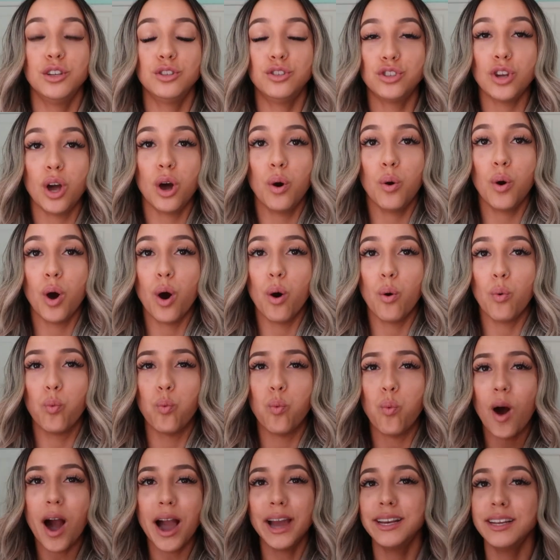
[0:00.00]
so
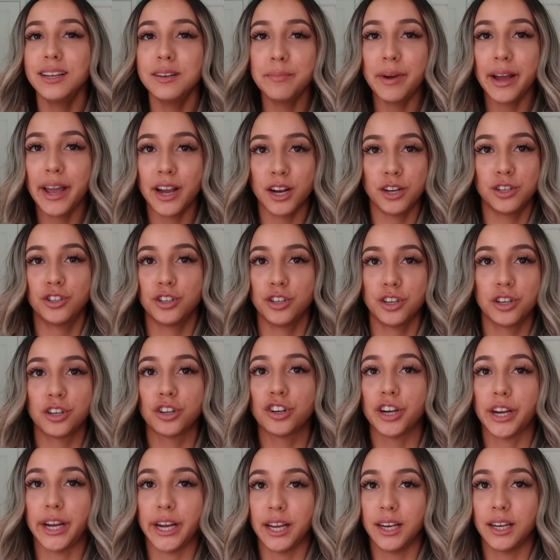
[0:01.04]
why did my hair turn
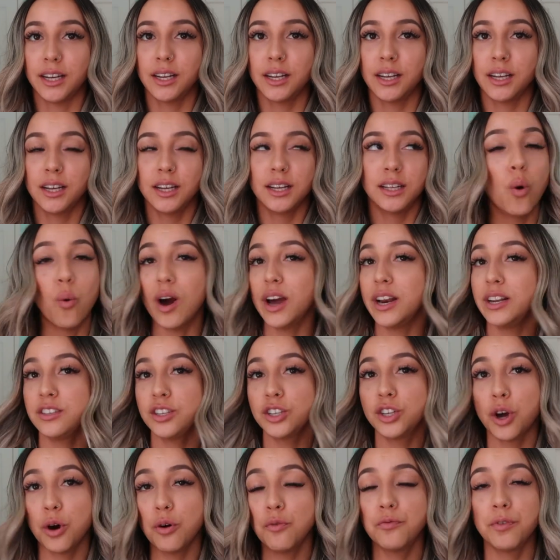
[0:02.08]
green? Why does
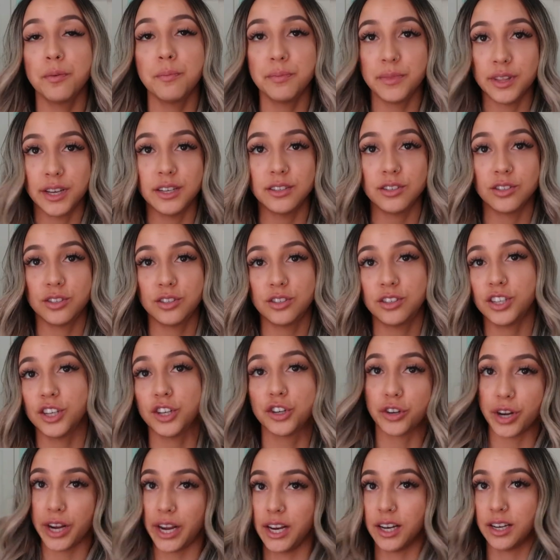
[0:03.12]
it go from this to
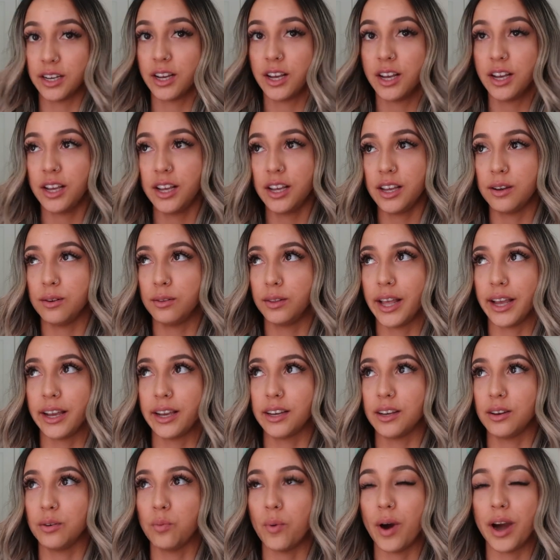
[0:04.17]
green?
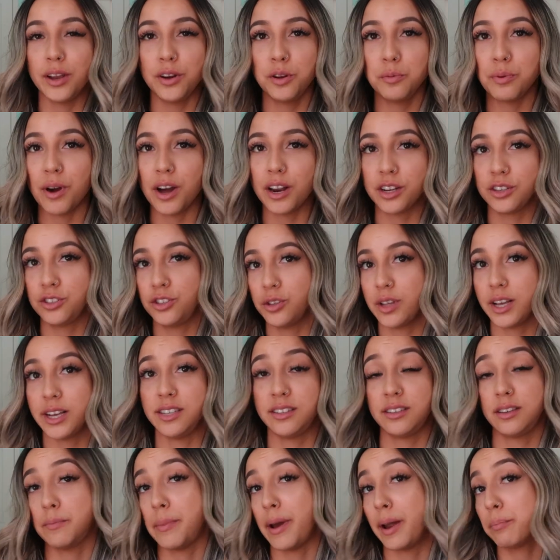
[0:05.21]
Like, why do products do that?
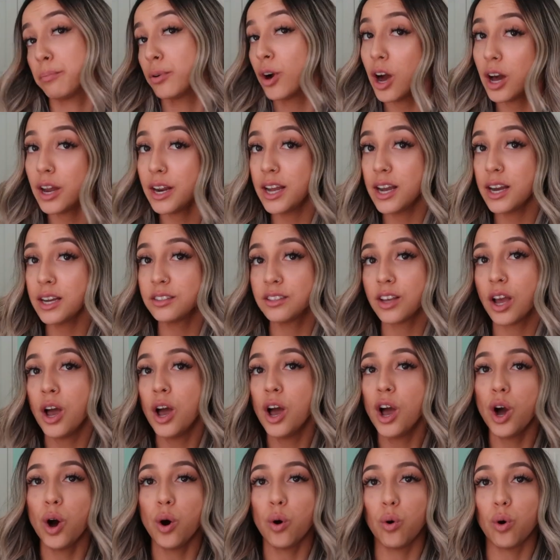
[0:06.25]
Is it a bad product?
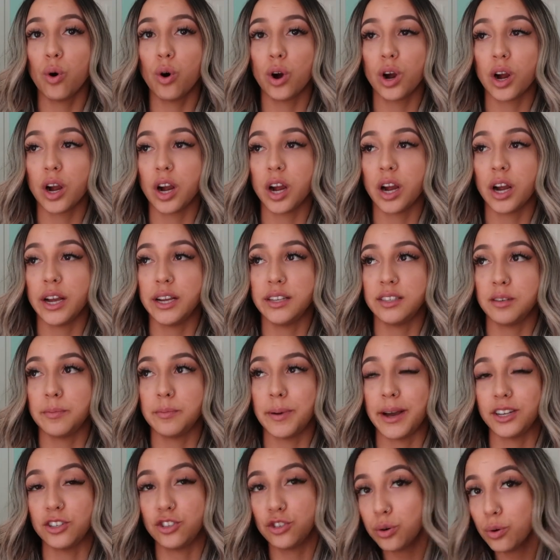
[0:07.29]
Or is it a
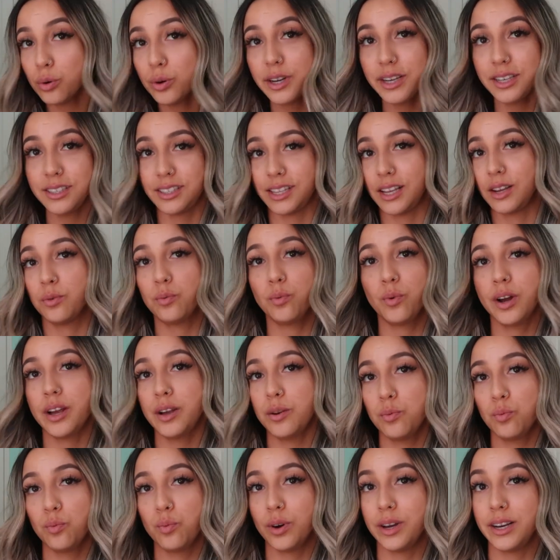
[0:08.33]
bad choice? Like,
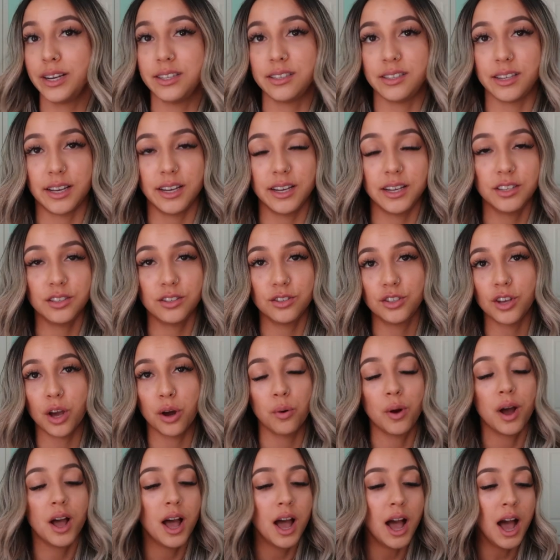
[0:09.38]
what what is it?
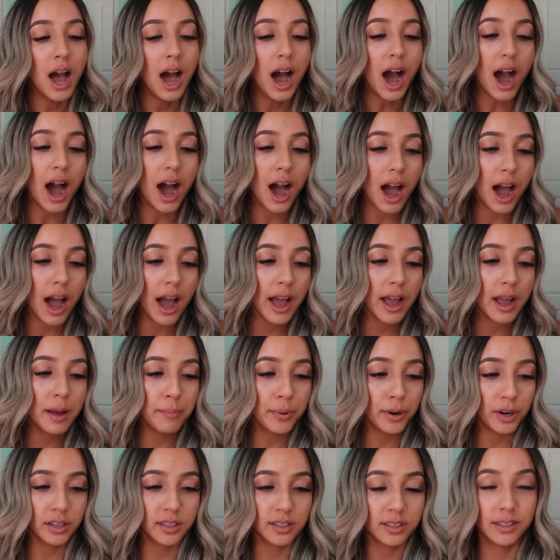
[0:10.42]
So I
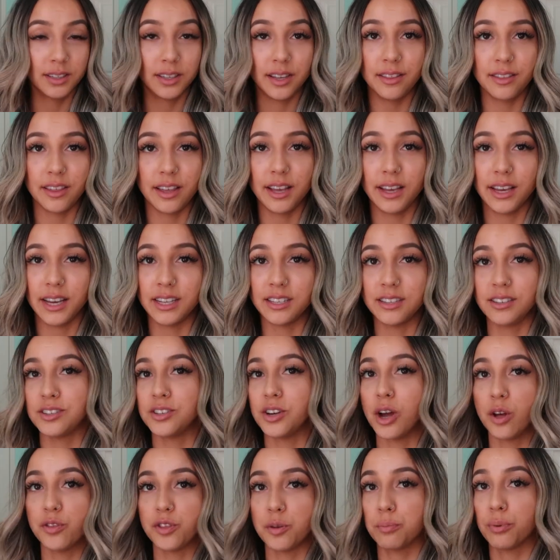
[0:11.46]
personally think it's
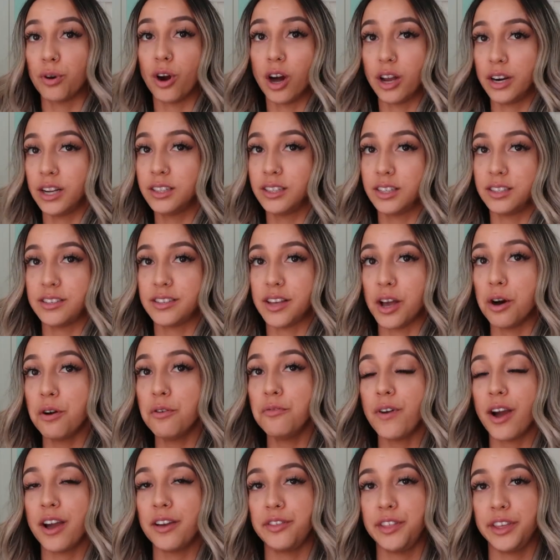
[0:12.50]
not the product itself.
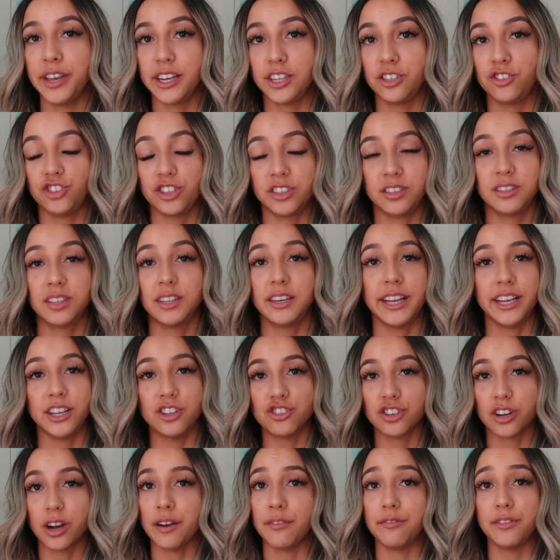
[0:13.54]
I think it's just the
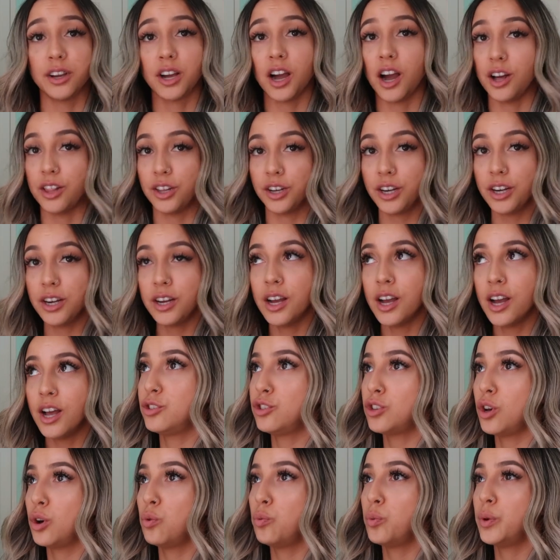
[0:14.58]
nature of the color.
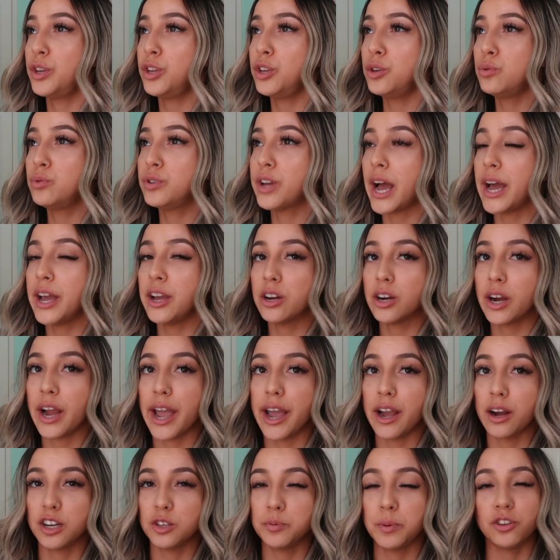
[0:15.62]
So when you dye your
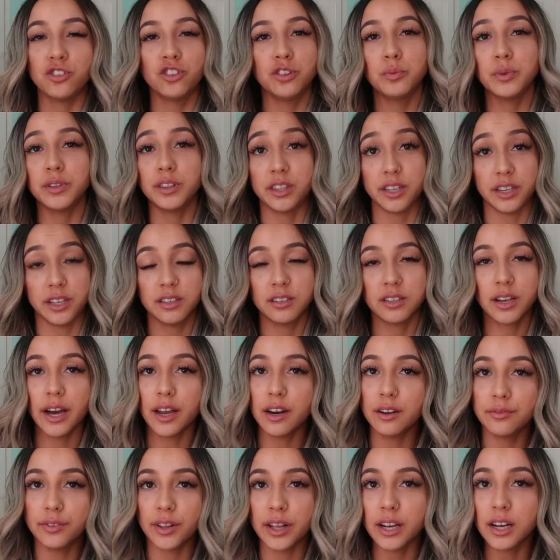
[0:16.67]
hair, especially with these kind
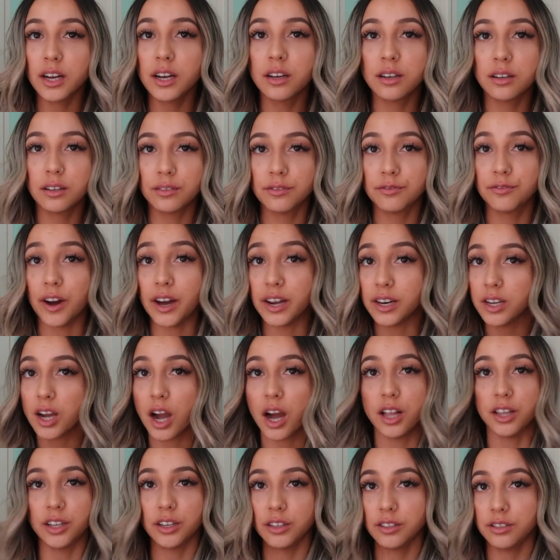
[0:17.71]
of like fun
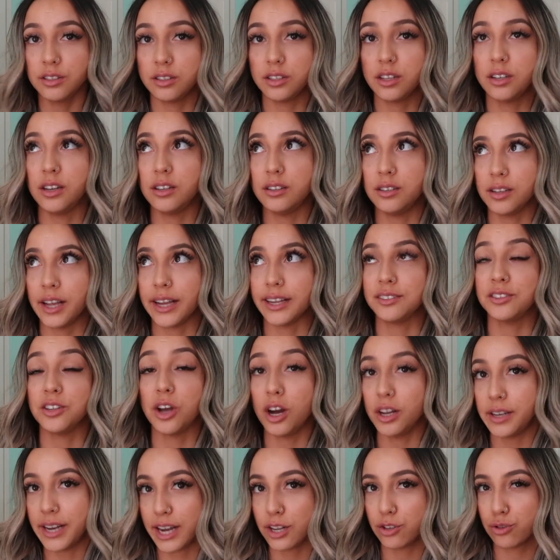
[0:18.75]
colors, like
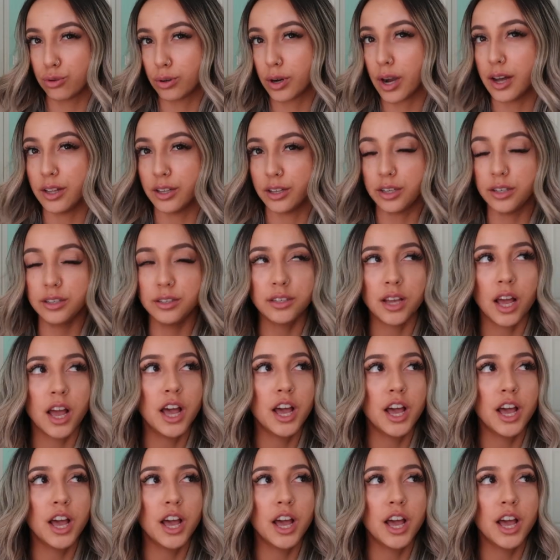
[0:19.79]
not natural colors,